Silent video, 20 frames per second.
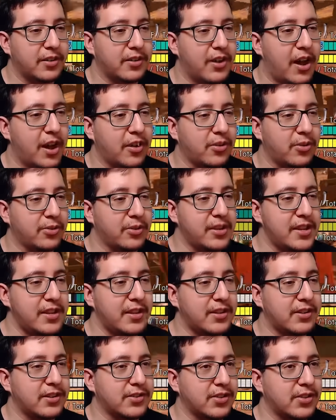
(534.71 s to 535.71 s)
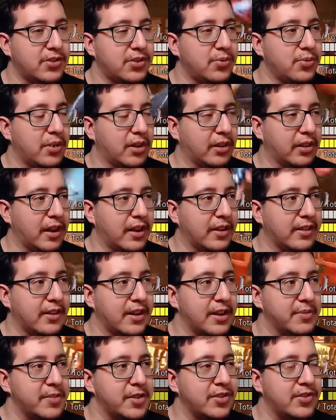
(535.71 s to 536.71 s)
Not only does it do a lot of
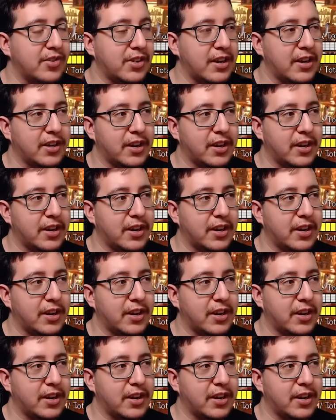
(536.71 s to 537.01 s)
damage, it